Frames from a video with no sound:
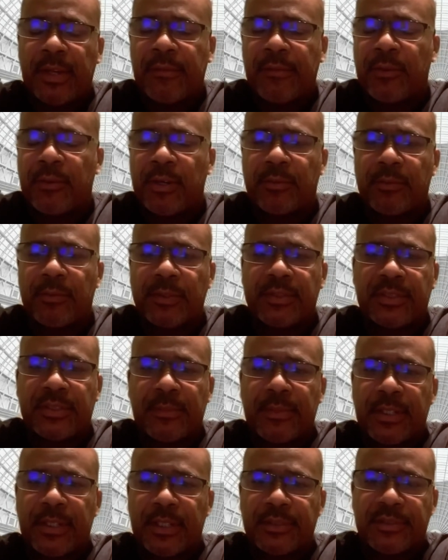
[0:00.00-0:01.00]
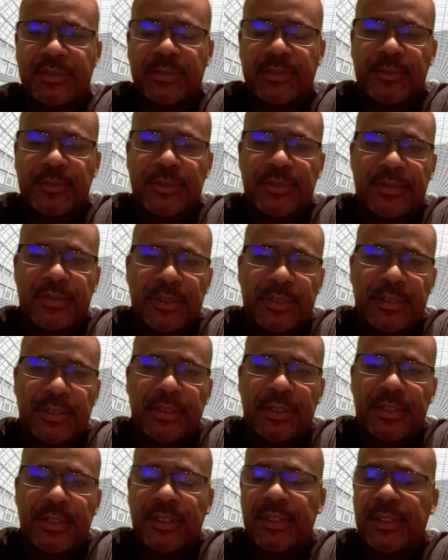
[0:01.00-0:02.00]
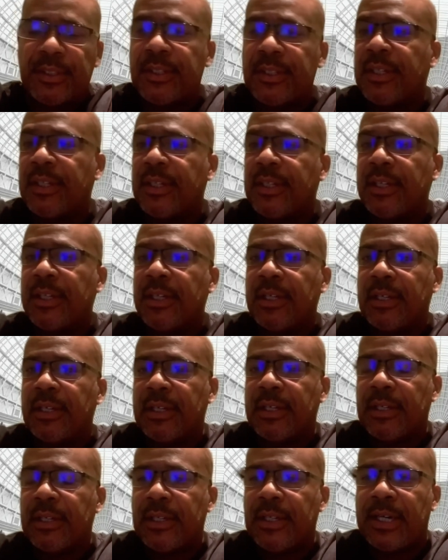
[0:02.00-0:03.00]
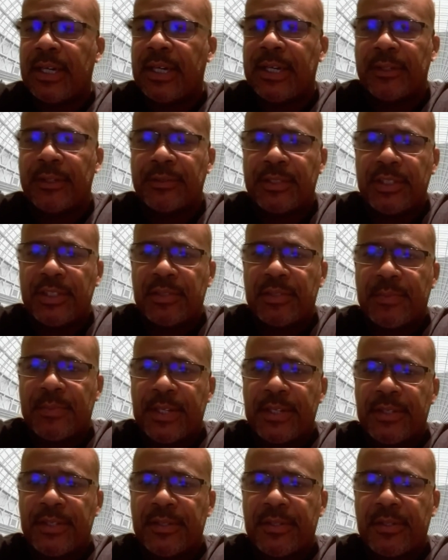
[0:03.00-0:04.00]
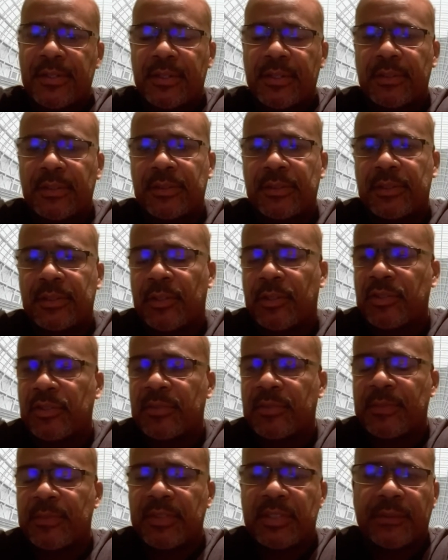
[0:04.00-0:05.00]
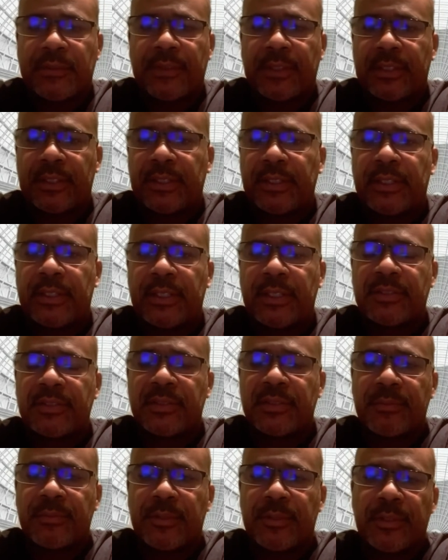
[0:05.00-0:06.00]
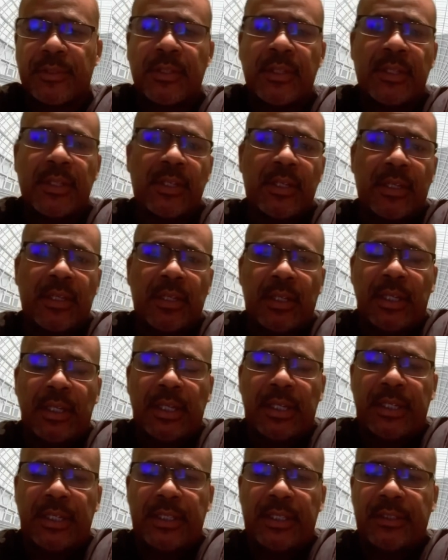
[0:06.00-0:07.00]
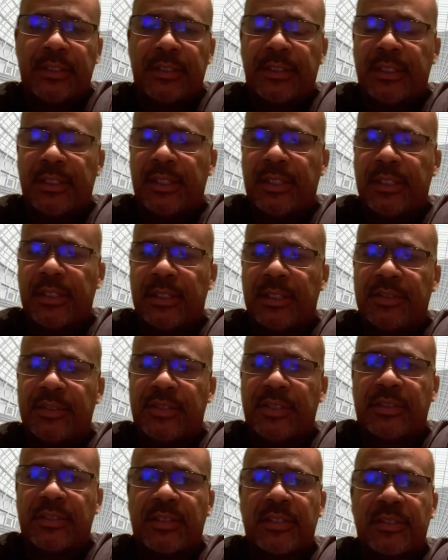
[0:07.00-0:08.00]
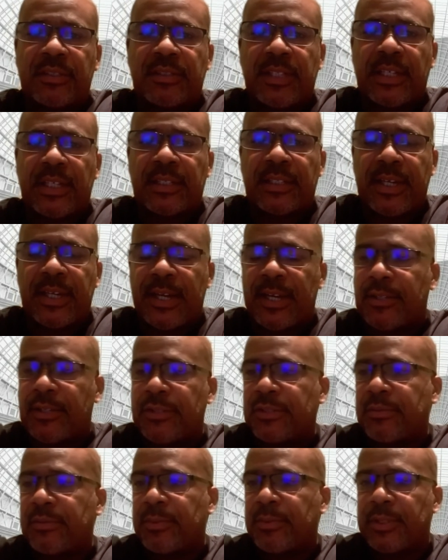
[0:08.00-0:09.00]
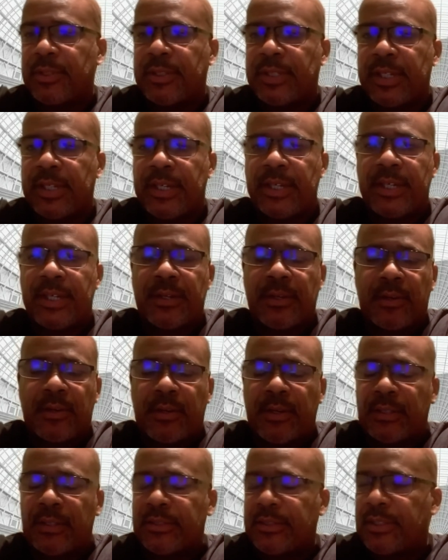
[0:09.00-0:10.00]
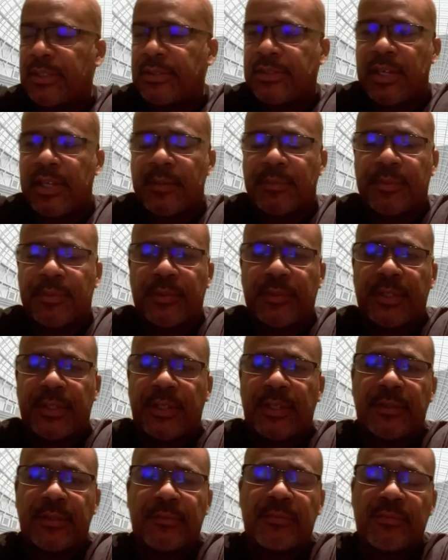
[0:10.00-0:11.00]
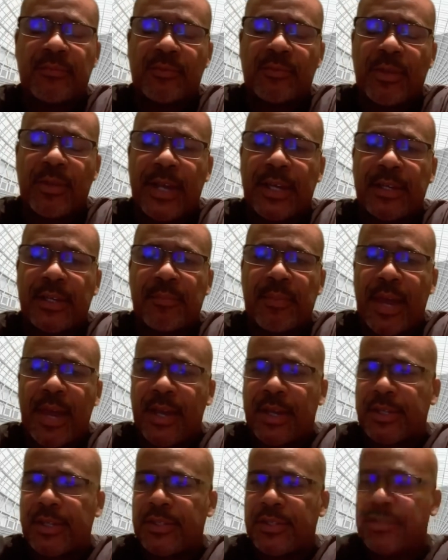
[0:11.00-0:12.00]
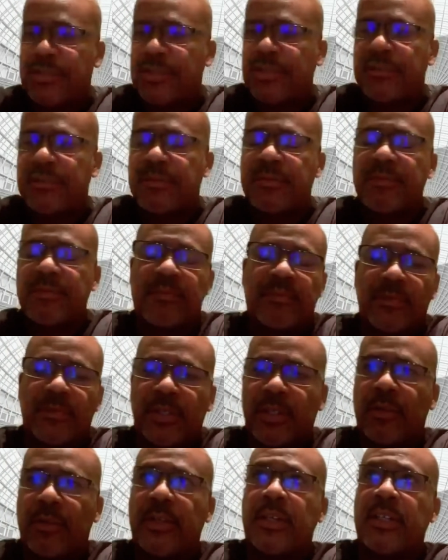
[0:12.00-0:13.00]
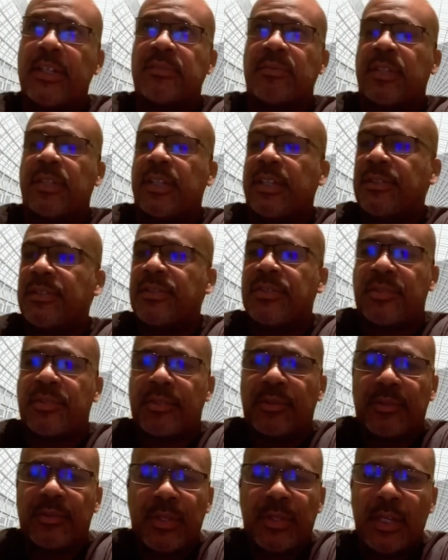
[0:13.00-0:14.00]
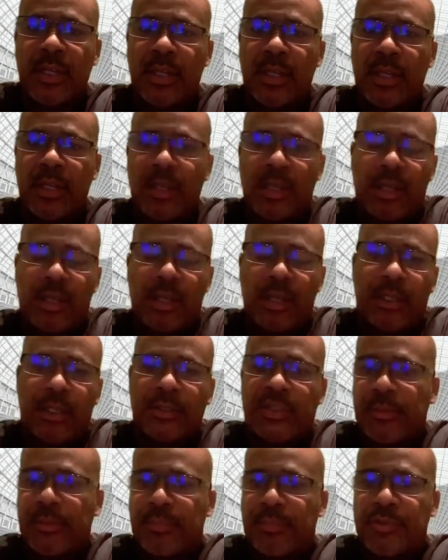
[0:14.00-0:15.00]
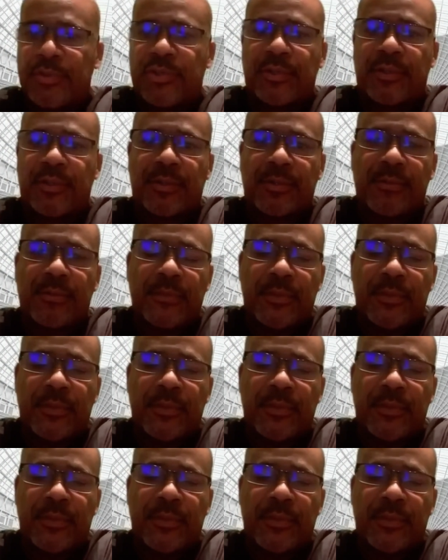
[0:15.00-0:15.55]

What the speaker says: worked with some customers in the IoT space. So specifically a customer in the logistics side of the house where they are, as an example, they're tracking packages, as relates to temperature